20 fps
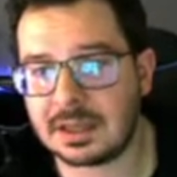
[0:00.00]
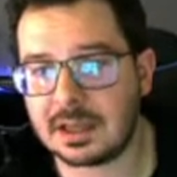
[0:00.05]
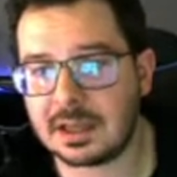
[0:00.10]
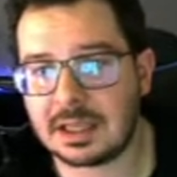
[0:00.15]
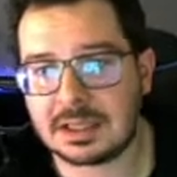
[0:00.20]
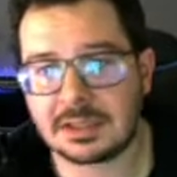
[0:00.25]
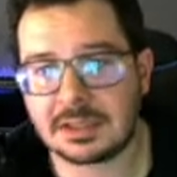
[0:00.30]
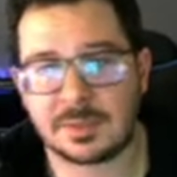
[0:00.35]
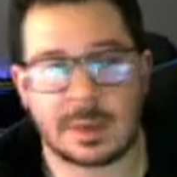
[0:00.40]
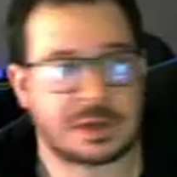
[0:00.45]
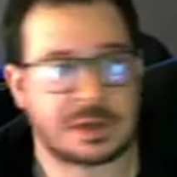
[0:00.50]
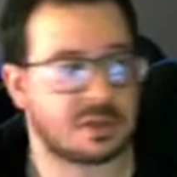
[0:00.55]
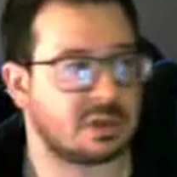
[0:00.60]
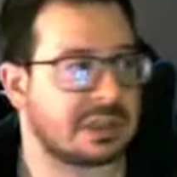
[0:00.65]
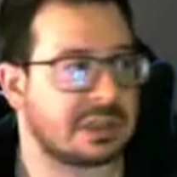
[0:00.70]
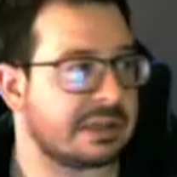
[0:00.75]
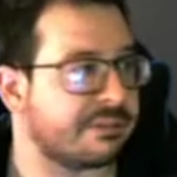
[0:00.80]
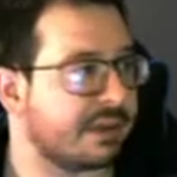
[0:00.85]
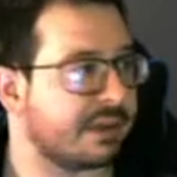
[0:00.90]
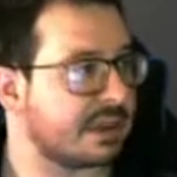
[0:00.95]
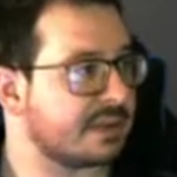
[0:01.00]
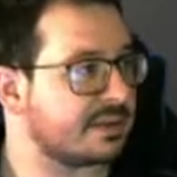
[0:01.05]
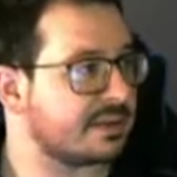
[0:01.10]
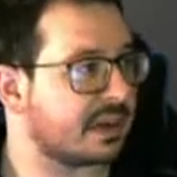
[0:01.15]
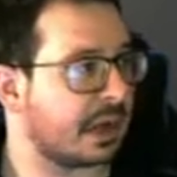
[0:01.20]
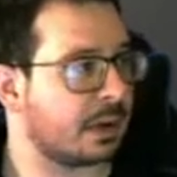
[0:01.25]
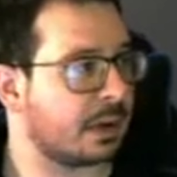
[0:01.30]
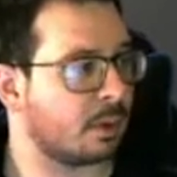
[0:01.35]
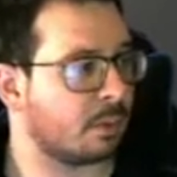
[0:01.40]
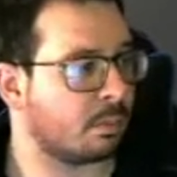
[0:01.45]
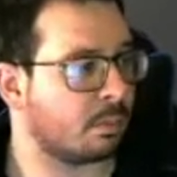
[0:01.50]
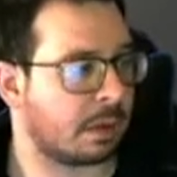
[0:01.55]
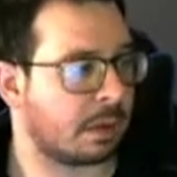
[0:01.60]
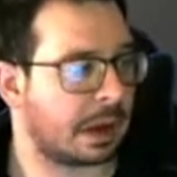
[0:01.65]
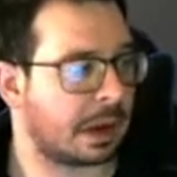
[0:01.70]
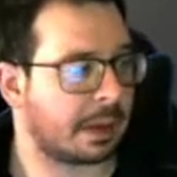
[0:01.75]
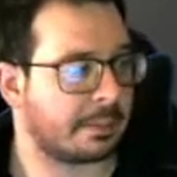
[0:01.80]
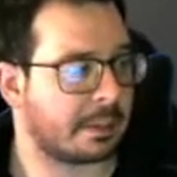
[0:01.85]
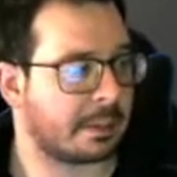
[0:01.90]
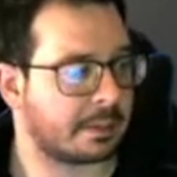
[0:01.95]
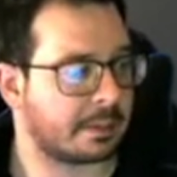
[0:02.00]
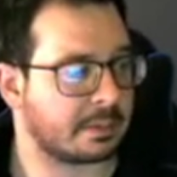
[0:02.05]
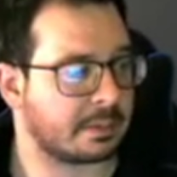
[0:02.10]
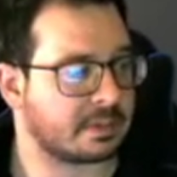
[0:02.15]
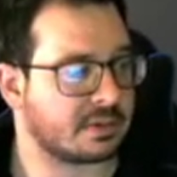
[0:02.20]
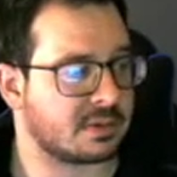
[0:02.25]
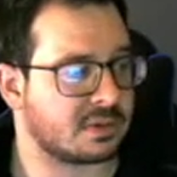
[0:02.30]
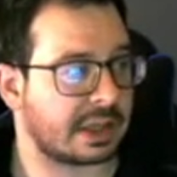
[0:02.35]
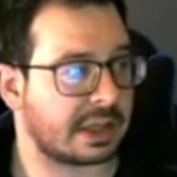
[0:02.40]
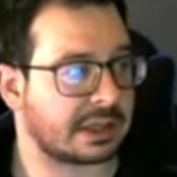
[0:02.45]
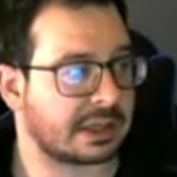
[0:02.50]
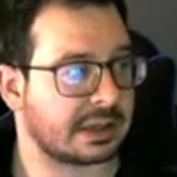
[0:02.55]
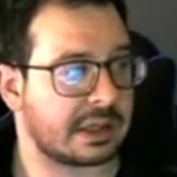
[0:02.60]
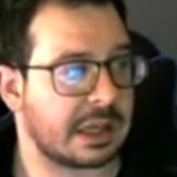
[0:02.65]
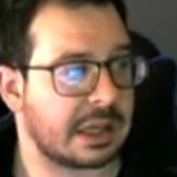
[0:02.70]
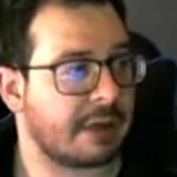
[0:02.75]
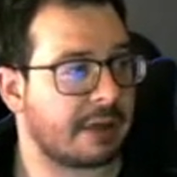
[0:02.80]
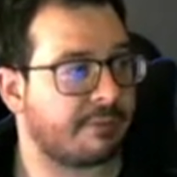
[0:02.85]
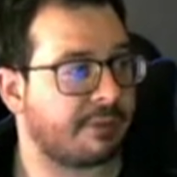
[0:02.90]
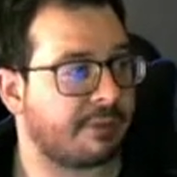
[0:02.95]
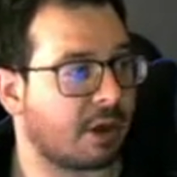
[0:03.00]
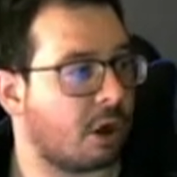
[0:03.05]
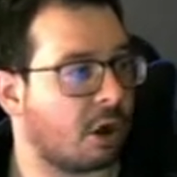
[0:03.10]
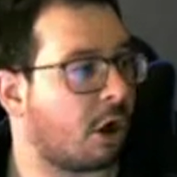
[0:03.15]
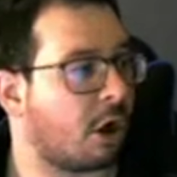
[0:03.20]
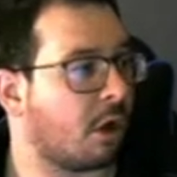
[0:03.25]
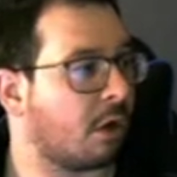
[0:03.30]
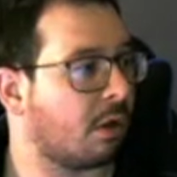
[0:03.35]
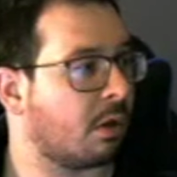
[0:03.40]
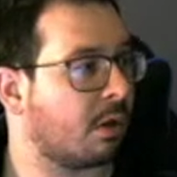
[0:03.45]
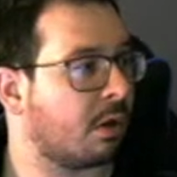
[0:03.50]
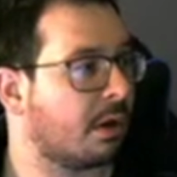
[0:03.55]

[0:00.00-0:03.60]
in special defense. I mean, like, if at all.